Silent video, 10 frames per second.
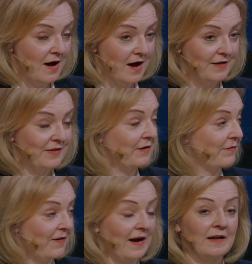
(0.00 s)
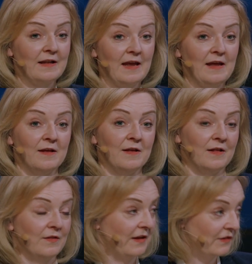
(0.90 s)
I think, frankly,
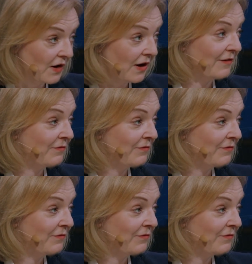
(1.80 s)
the entire